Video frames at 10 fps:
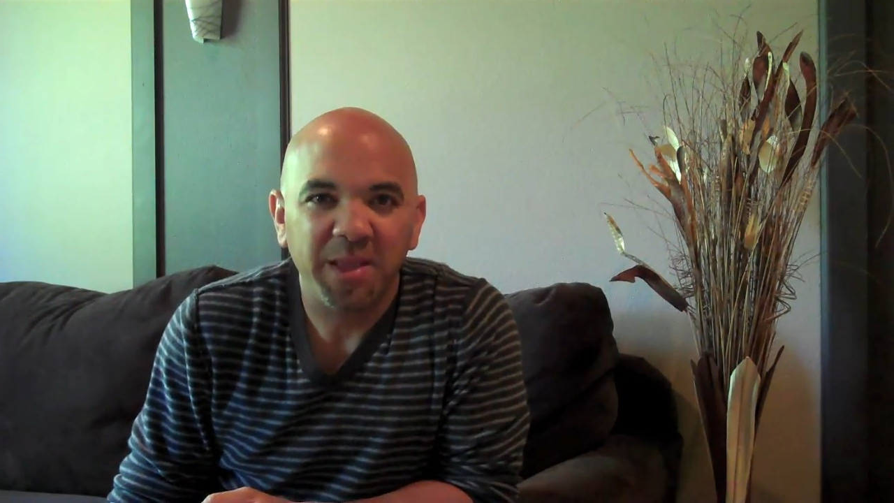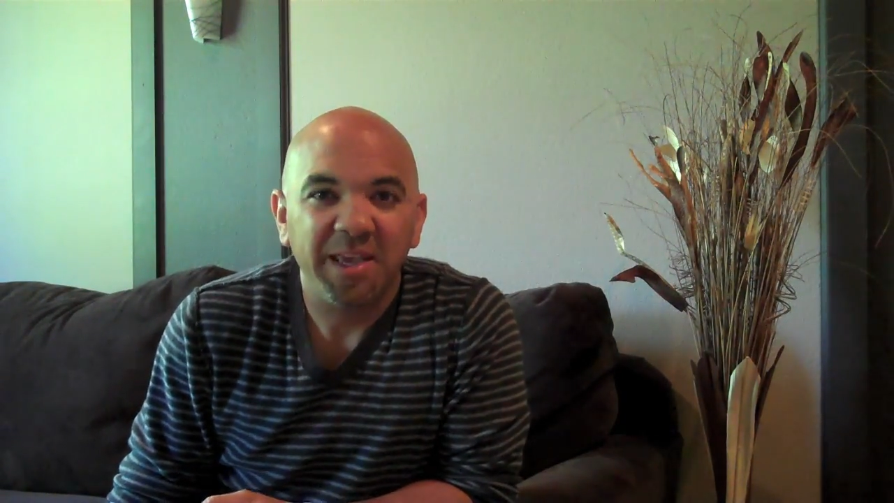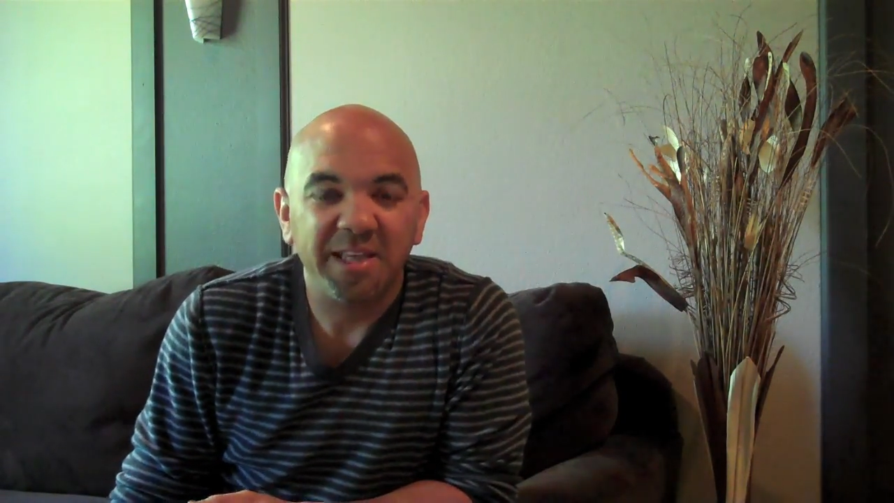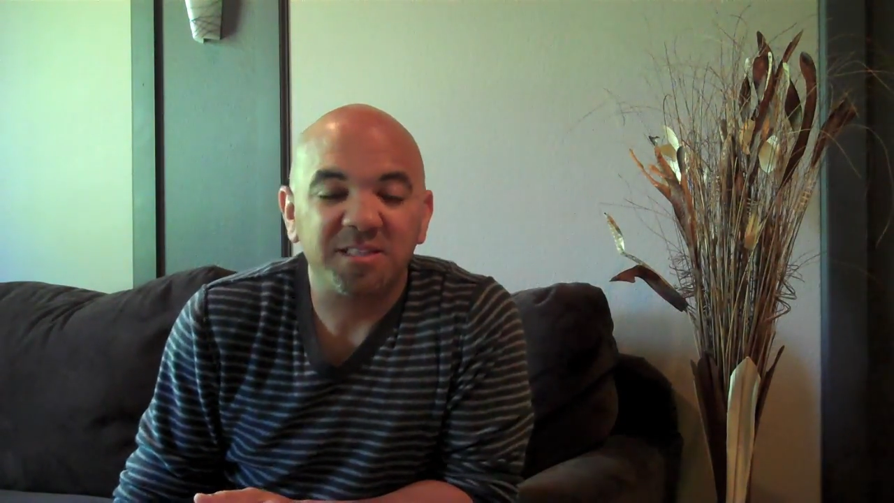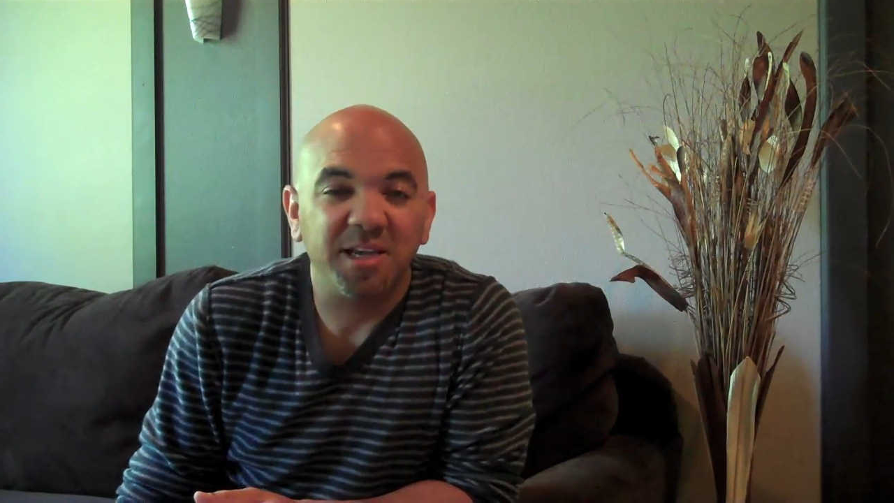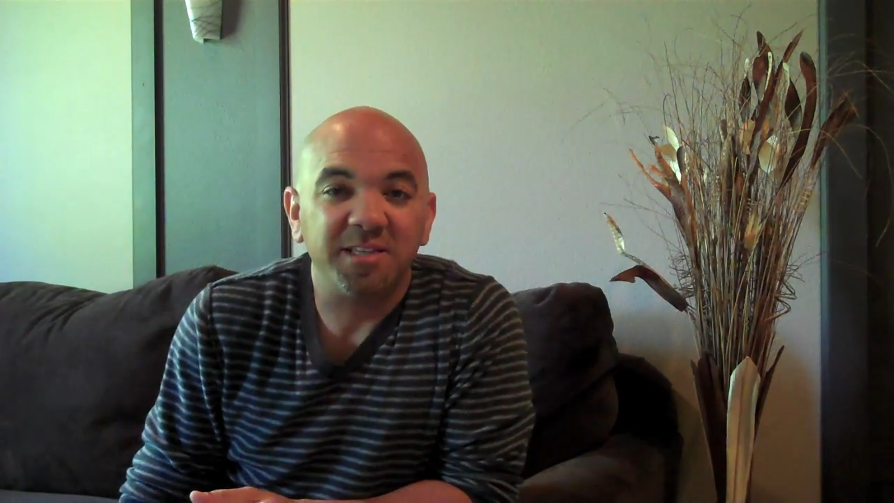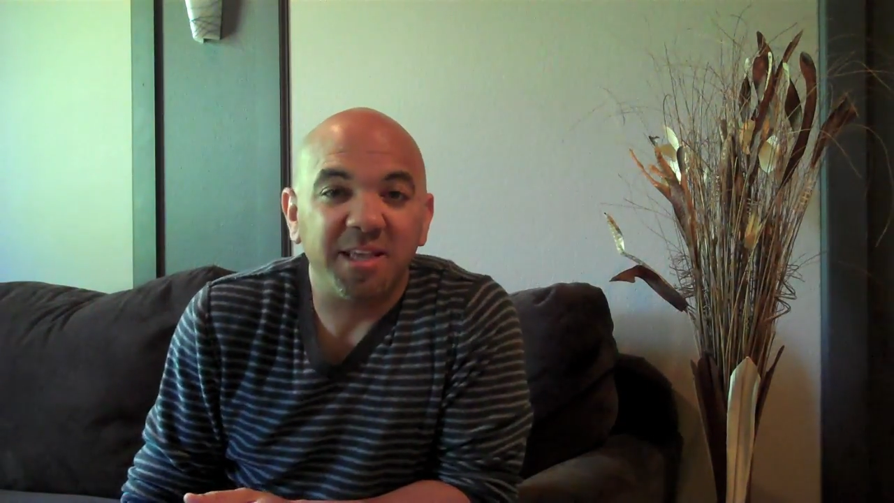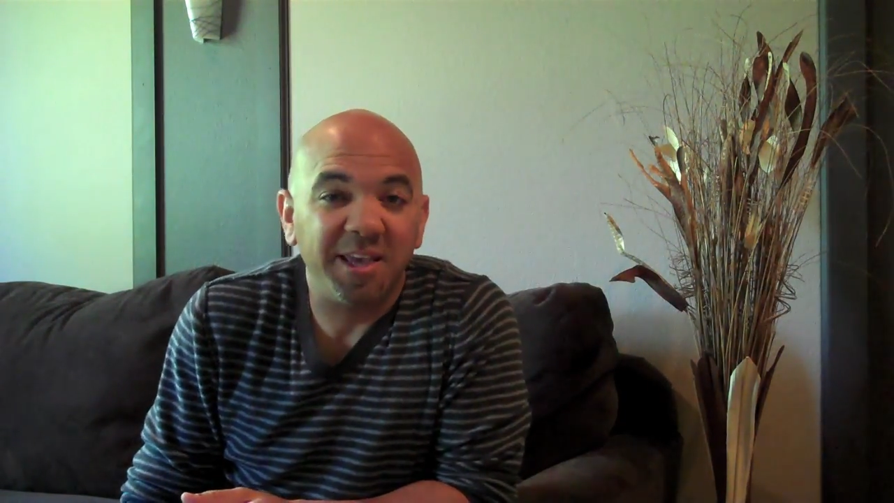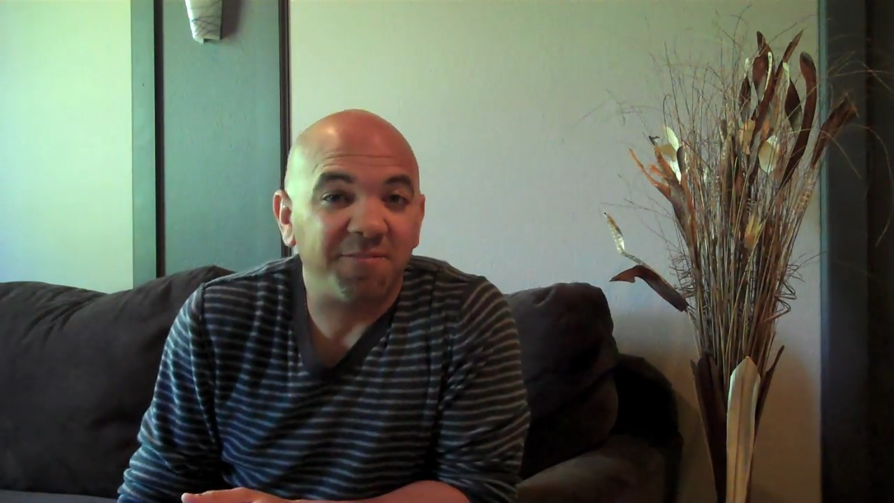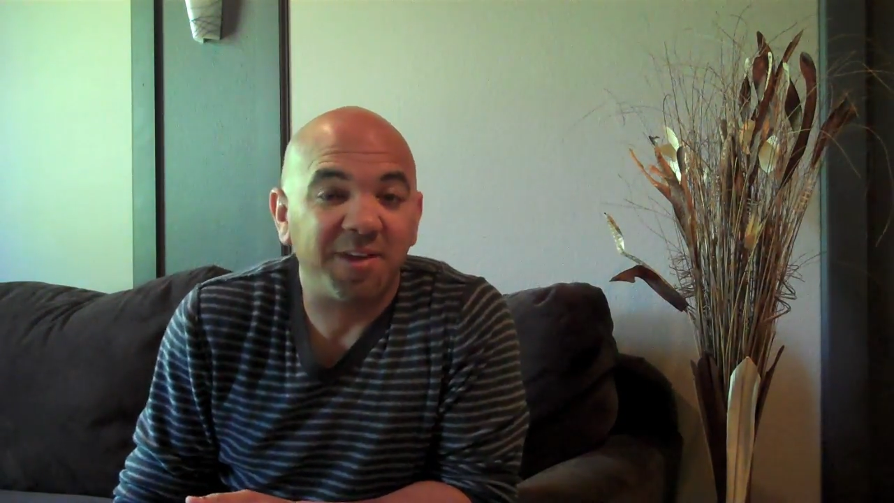It says,
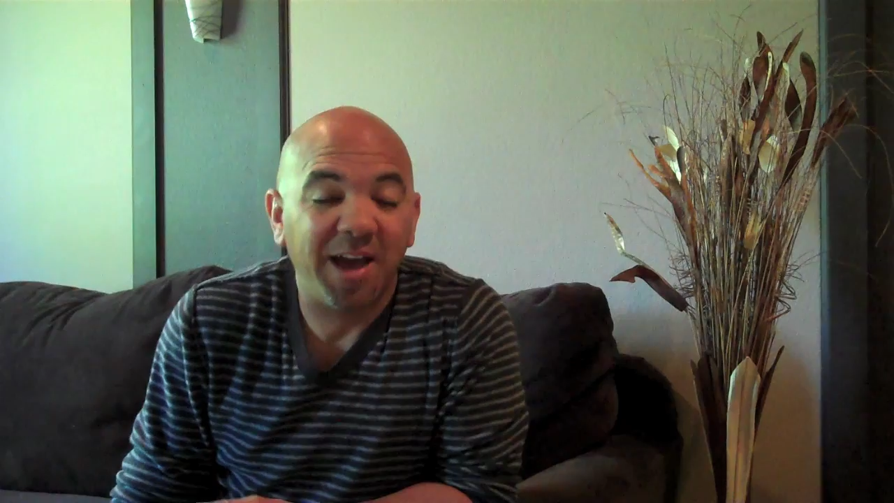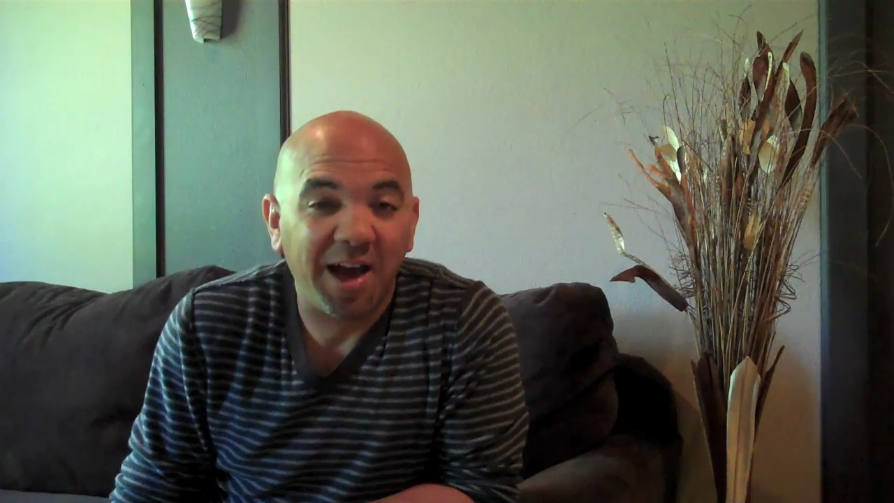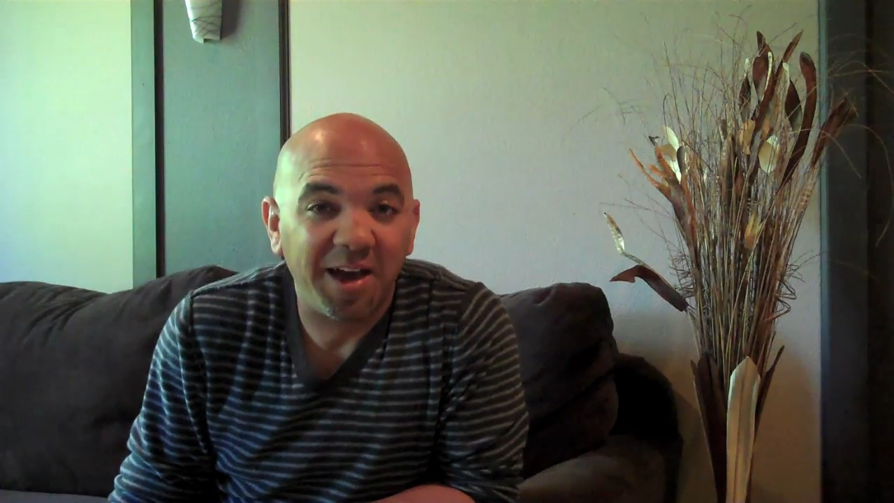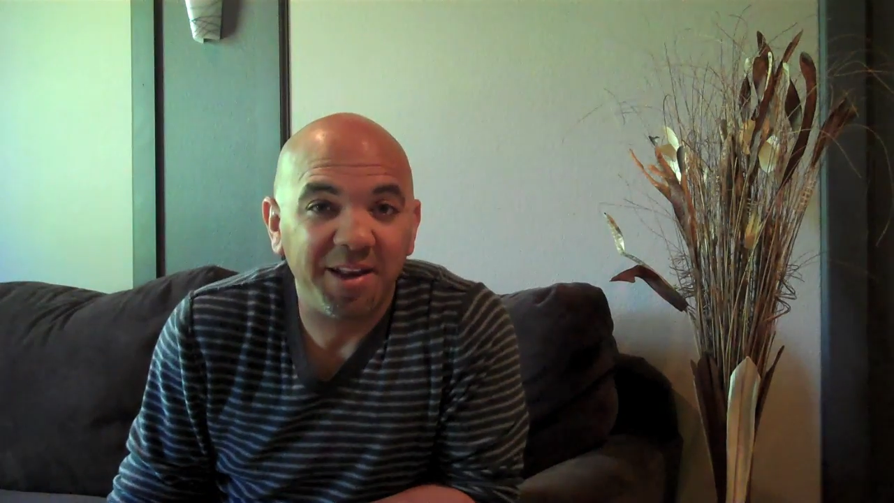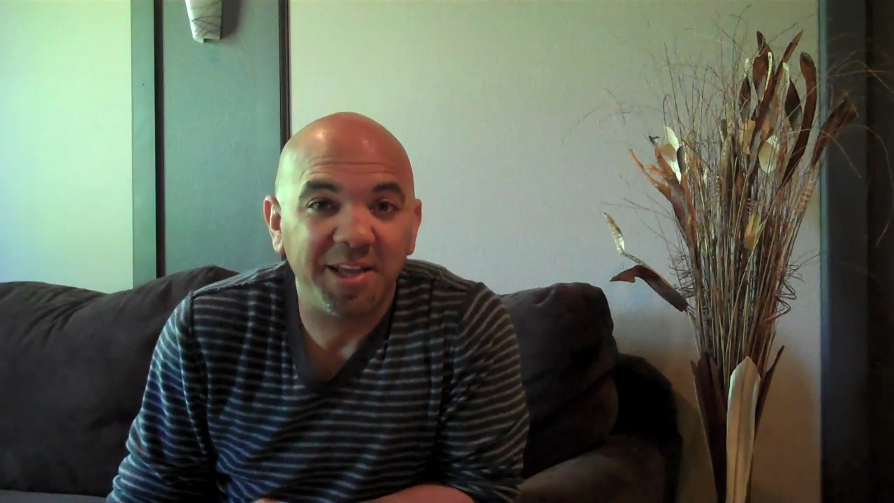if God